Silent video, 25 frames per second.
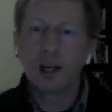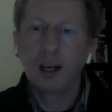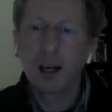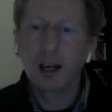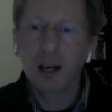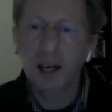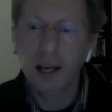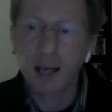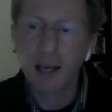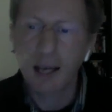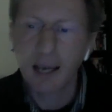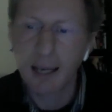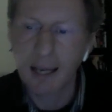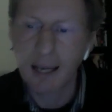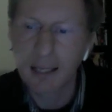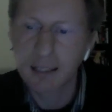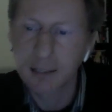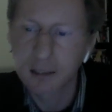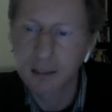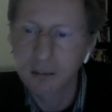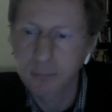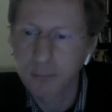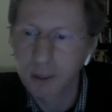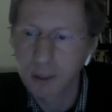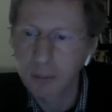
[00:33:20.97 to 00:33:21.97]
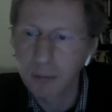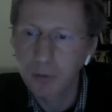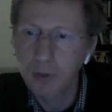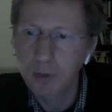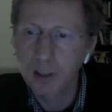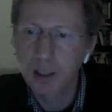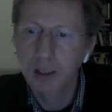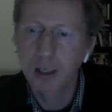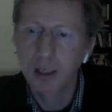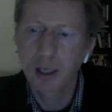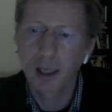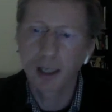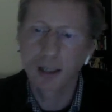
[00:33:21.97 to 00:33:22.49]
And maybe
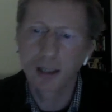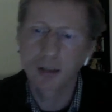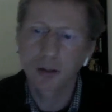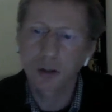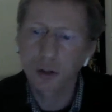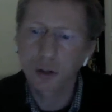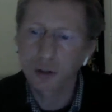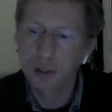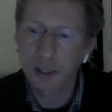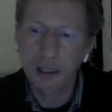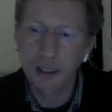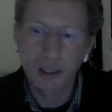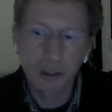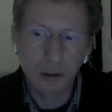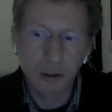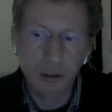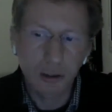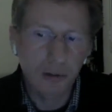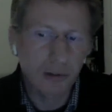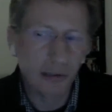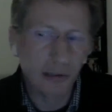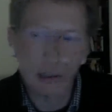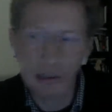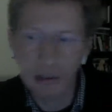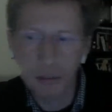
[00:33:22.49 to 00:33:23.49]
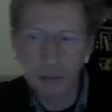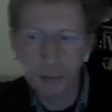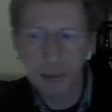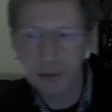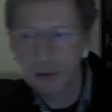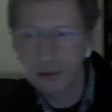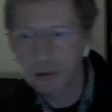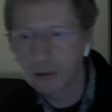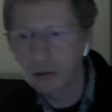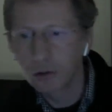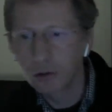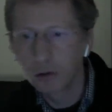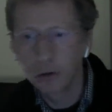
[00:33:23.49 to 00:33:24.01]
we can continue this a little
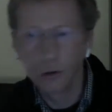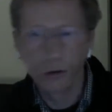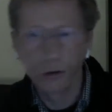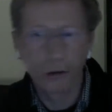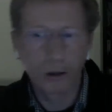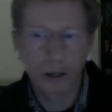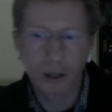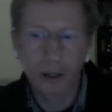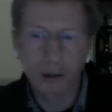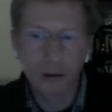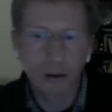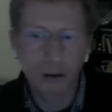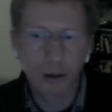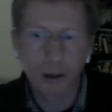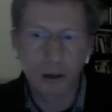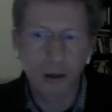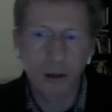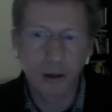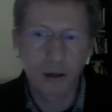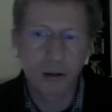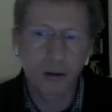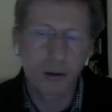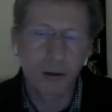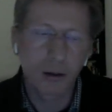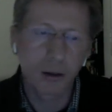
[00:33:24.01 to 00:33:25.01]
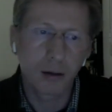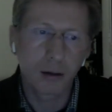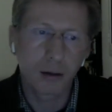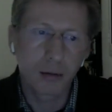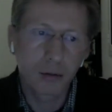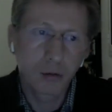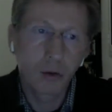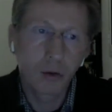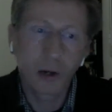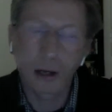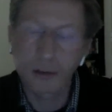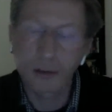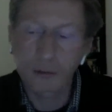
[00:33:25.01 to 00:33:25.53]
bit to
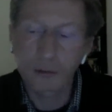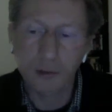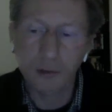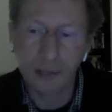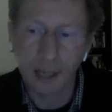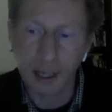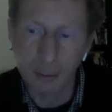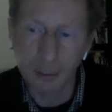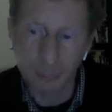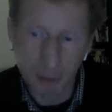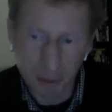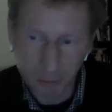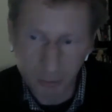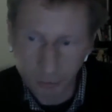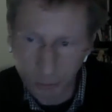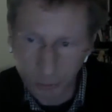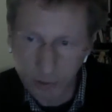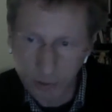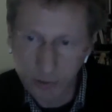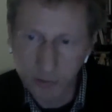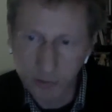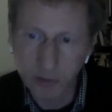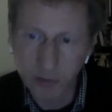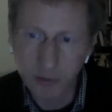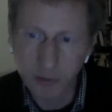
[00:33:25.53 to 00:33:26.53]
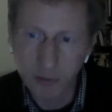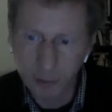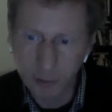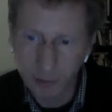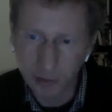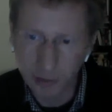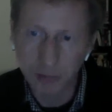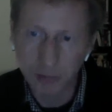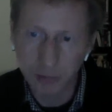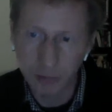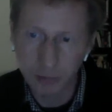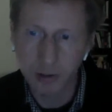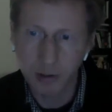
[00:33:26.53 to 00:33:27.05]
ask Nyman, for instance.
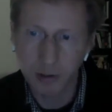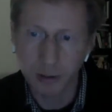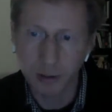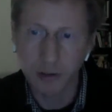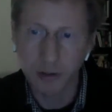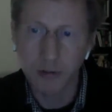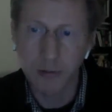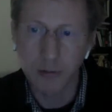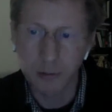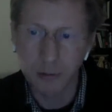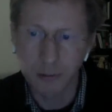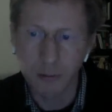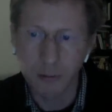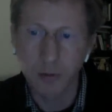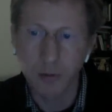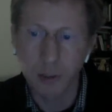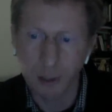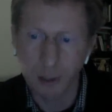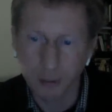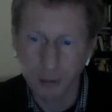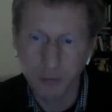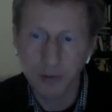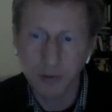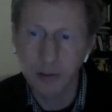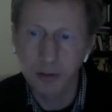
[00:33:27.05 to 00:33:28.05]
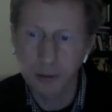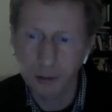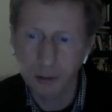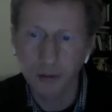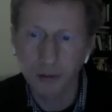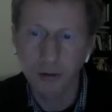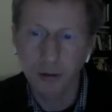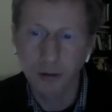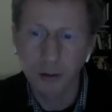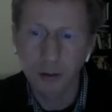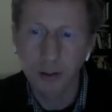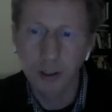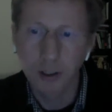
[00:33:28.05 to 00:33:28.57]
He's one of
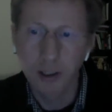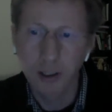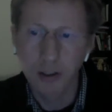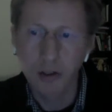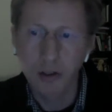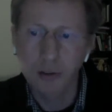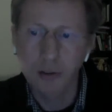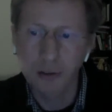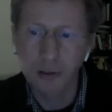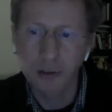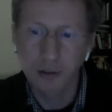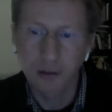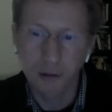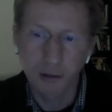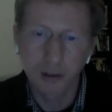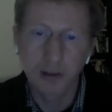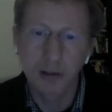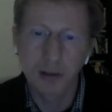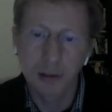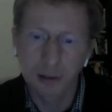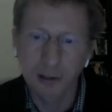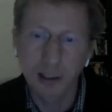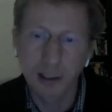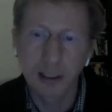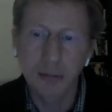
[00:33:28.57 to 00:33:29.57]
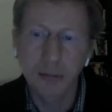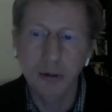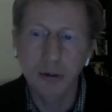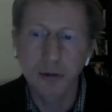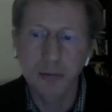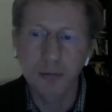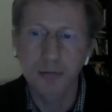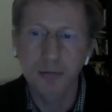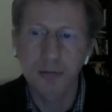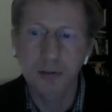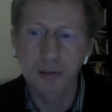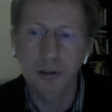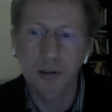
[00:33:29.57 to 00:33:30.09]
the, in the team
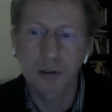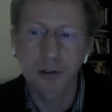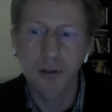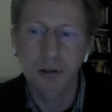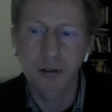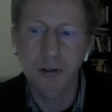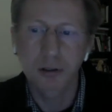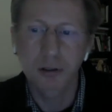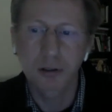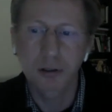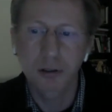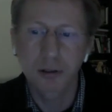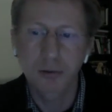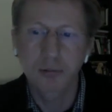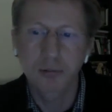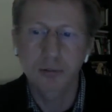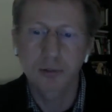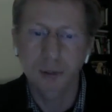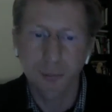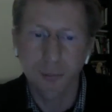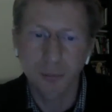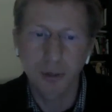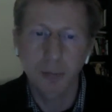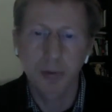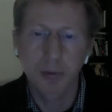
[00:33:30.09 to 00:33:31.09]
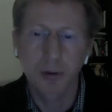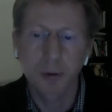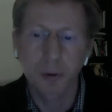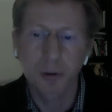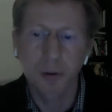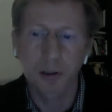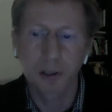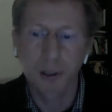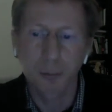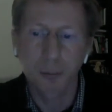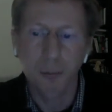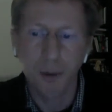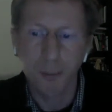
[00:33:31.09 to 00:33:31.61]
of the people who
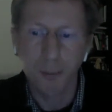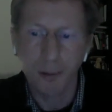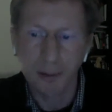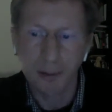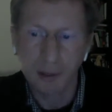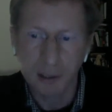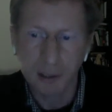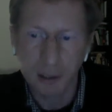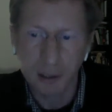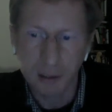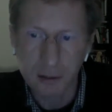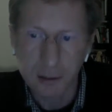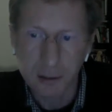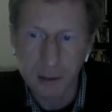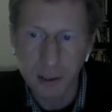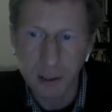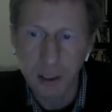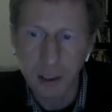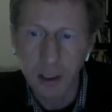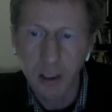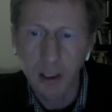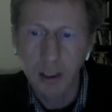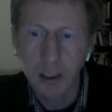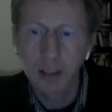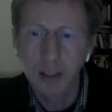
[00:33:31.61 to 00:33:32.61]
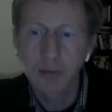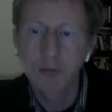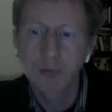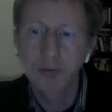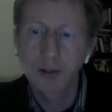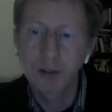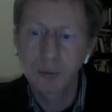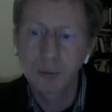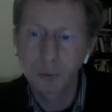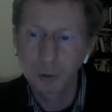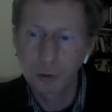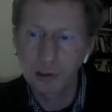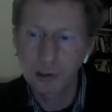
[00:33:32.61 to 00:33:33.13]
are implementing this. If
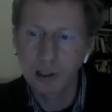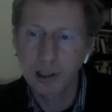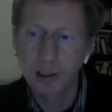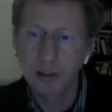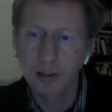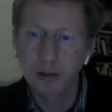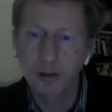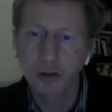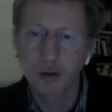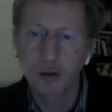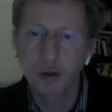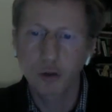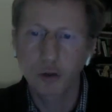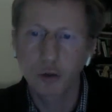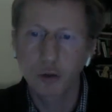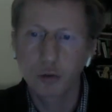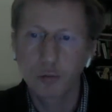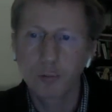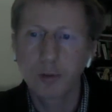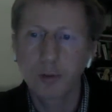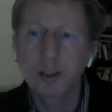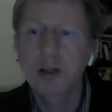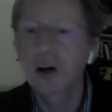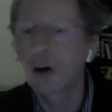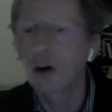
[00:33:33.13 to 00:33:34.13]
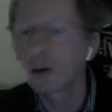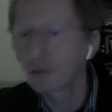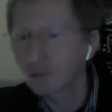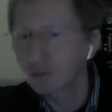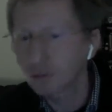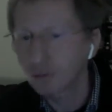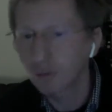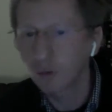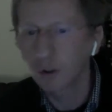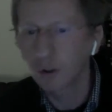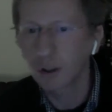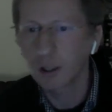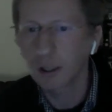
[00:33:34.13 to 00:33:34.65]
he would like to be the
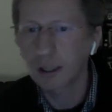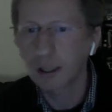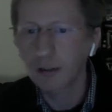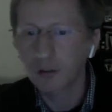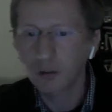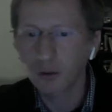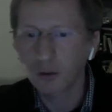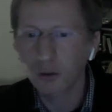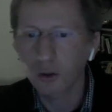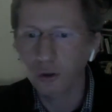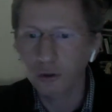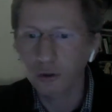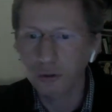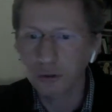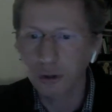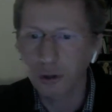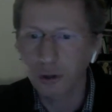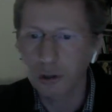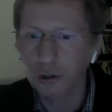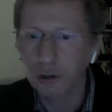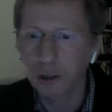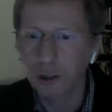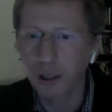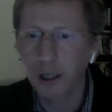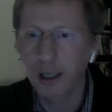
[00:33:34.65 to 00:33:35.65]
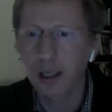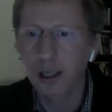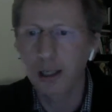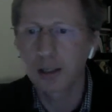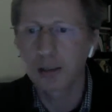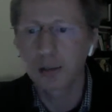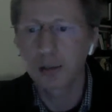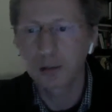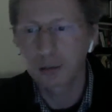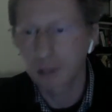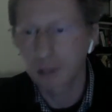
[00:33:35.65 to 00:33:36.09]
host for the next growth call and